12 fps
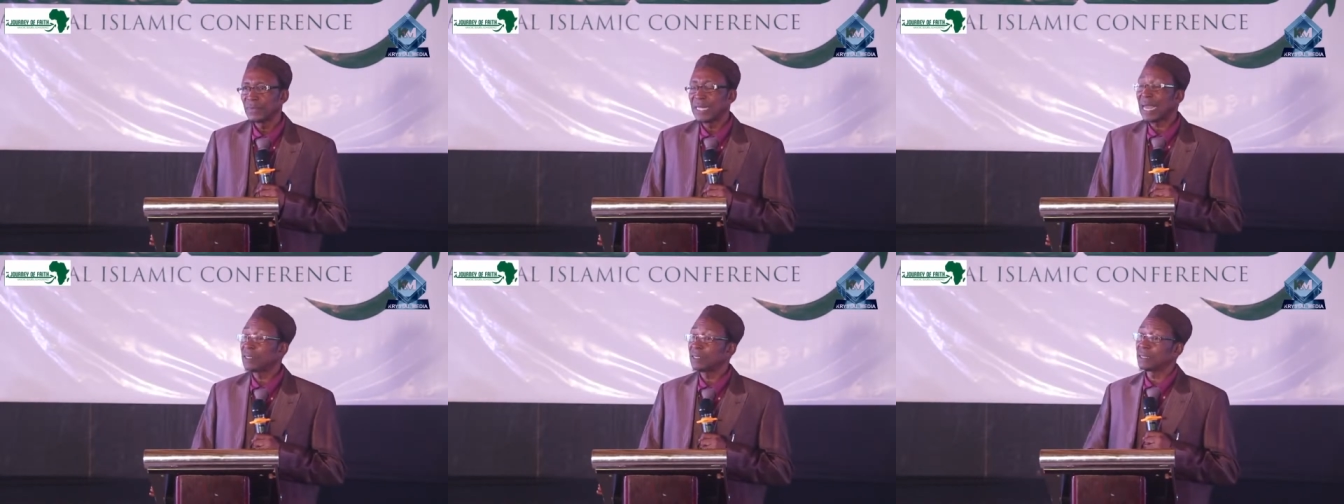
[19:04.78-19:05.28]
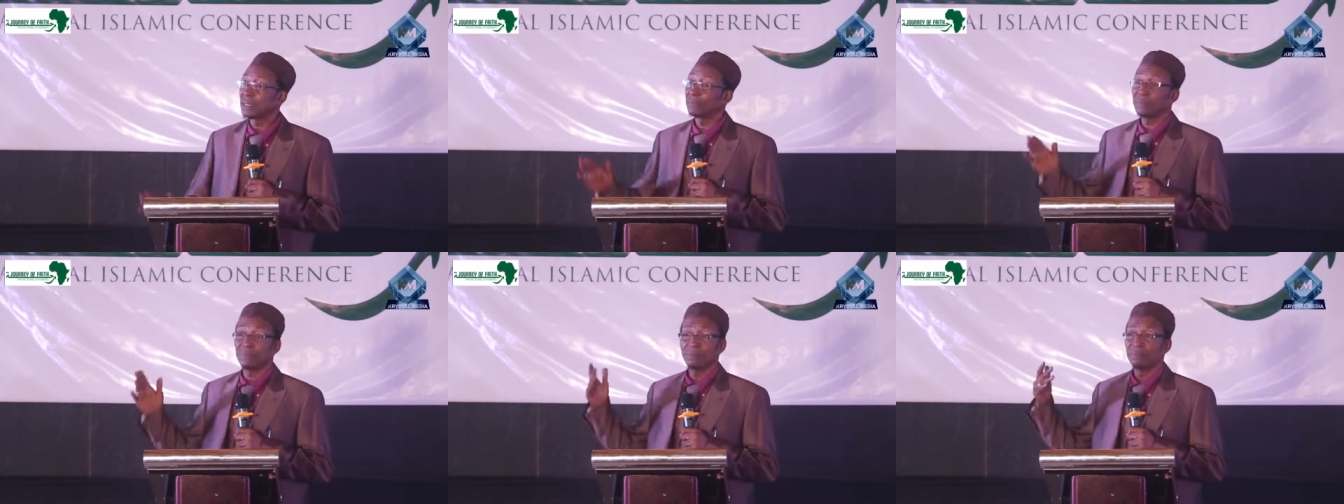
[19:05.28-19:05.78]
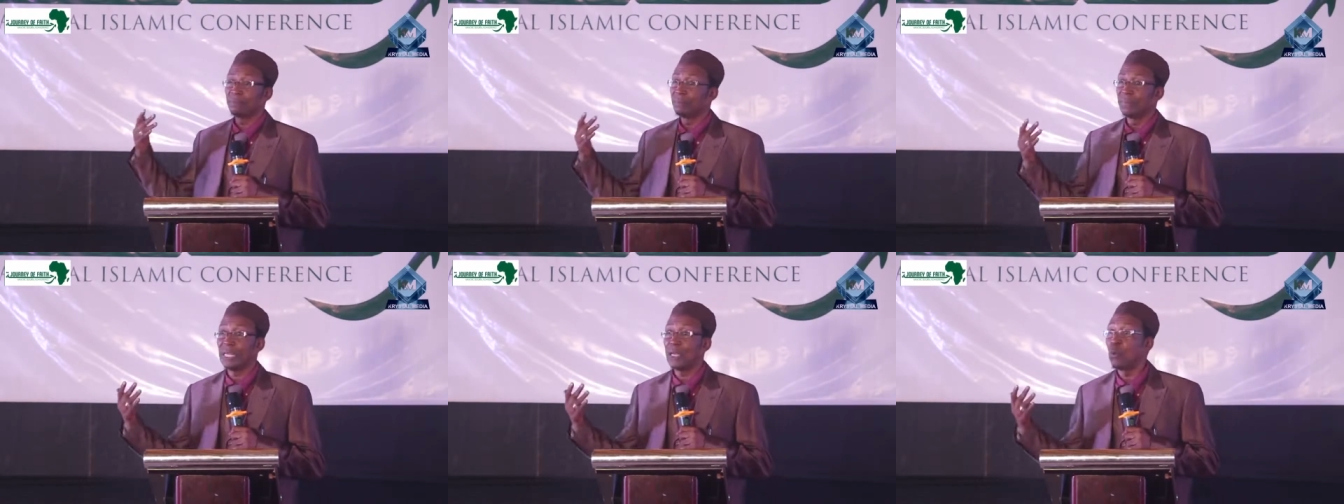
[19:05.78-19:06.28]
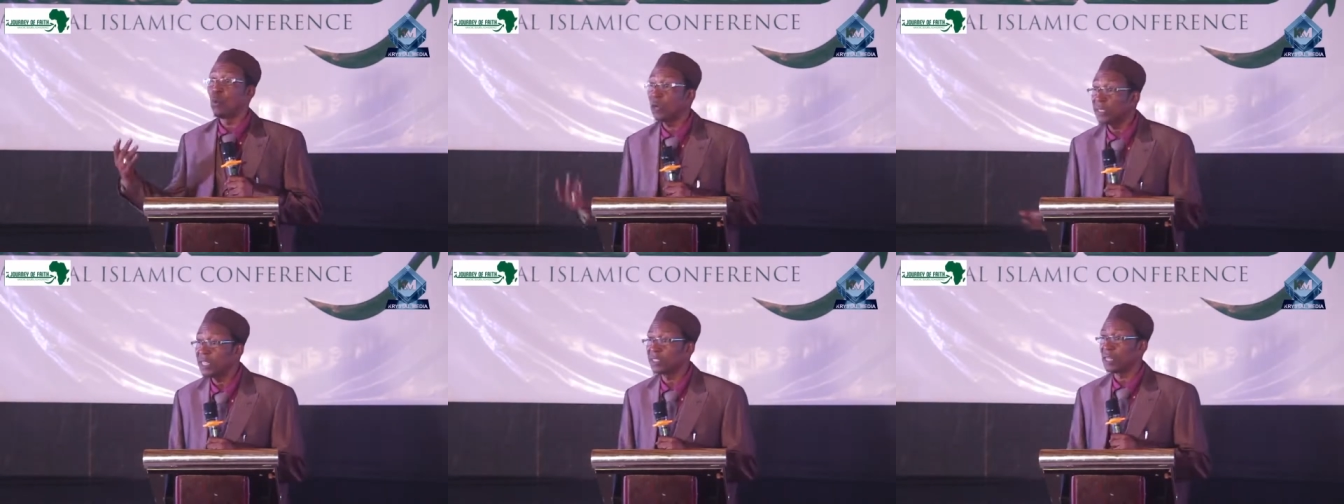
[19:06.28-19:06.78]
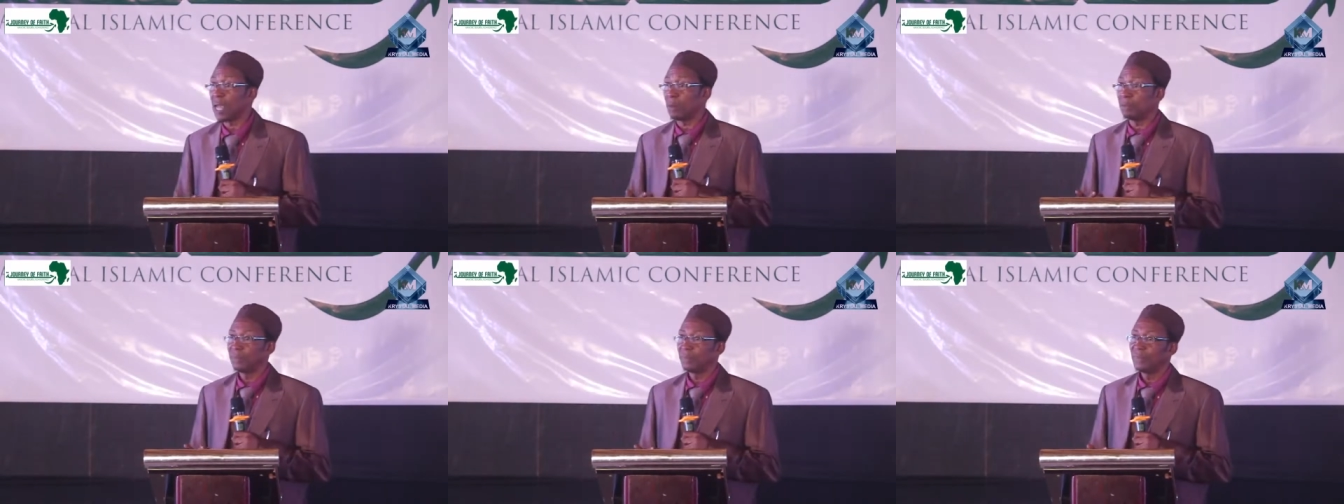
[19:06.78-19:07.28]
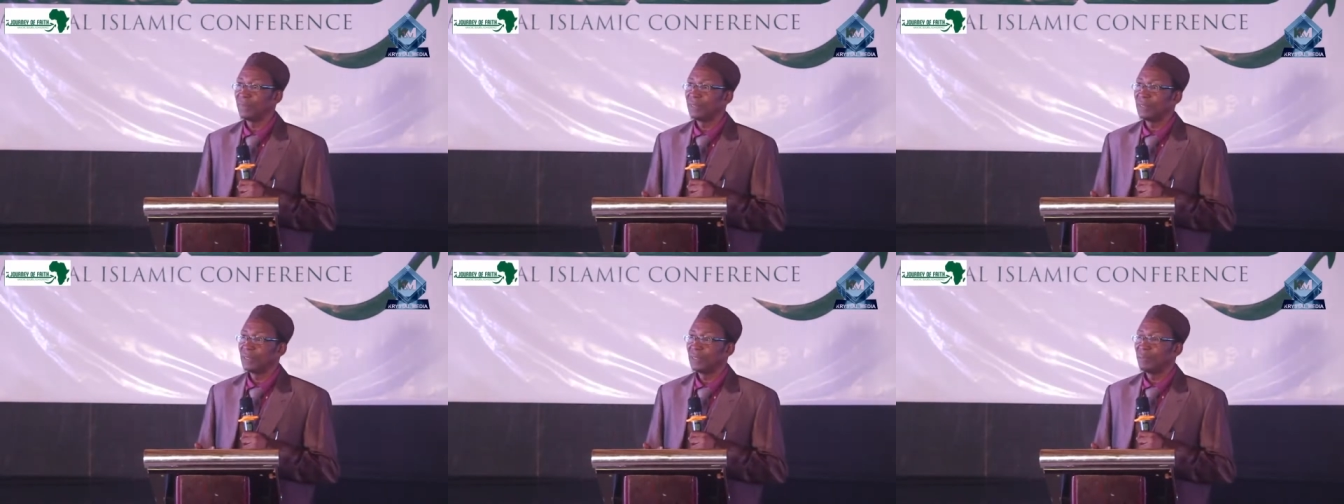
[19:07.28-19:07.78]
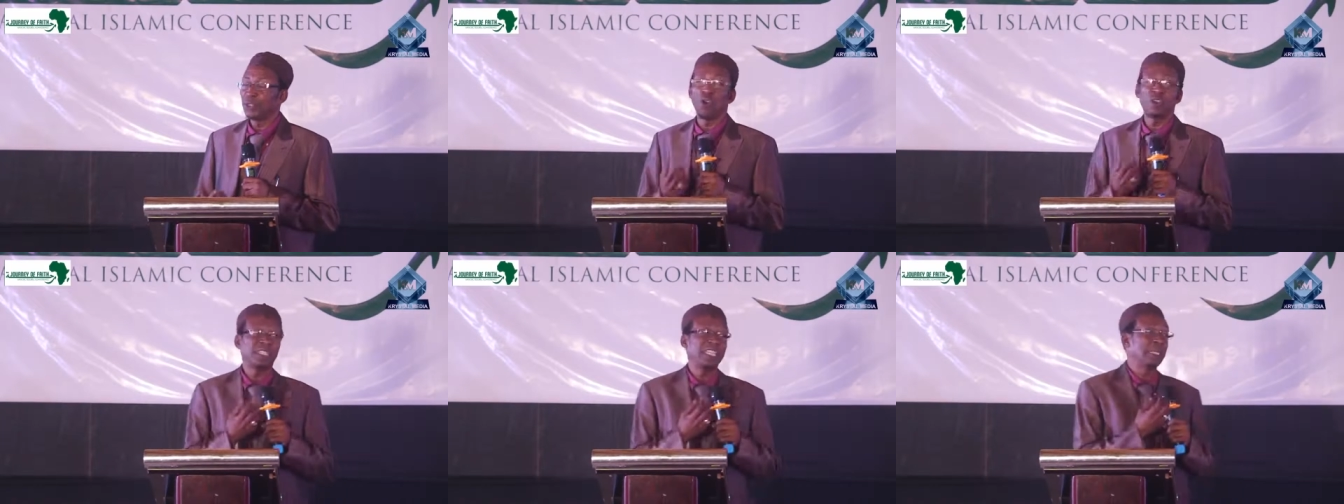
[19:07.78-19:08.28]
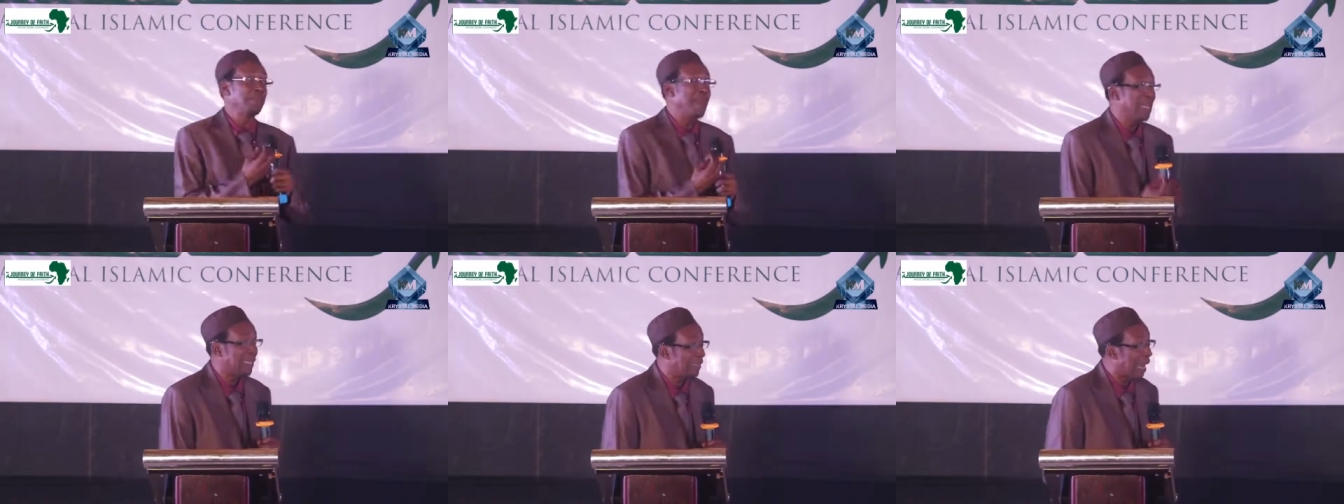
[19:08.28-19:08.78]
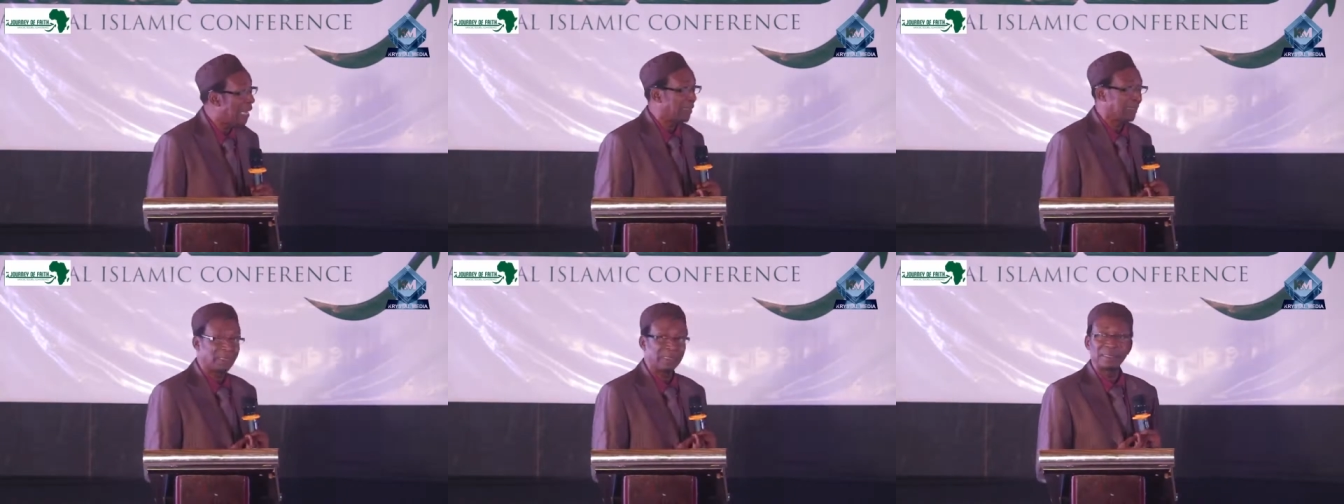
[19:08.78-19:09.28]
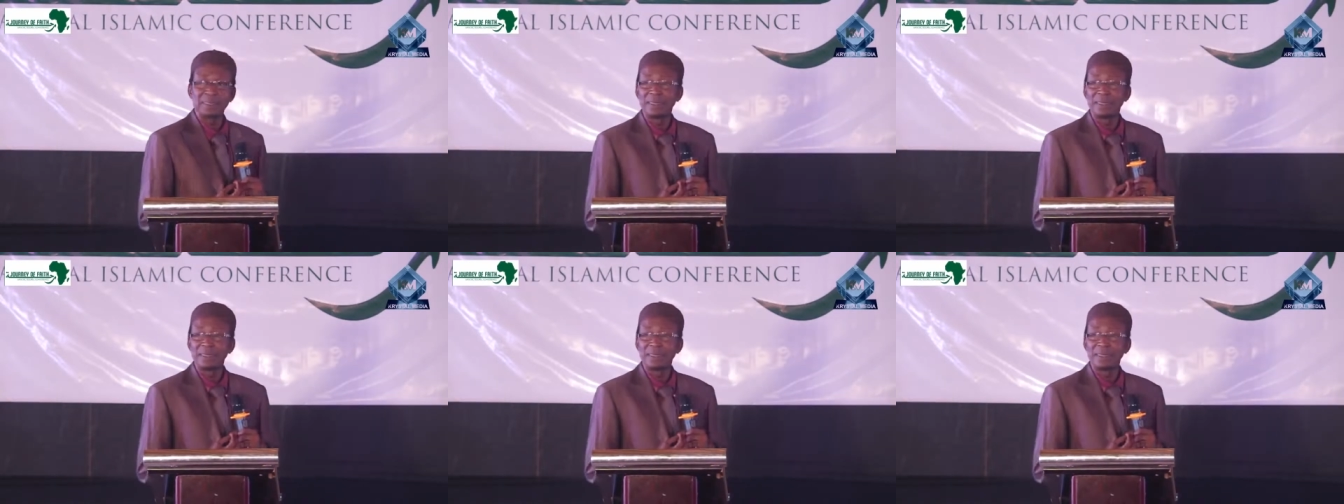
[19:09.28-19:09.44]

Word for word: That is, a, they want Islam because it makes sense.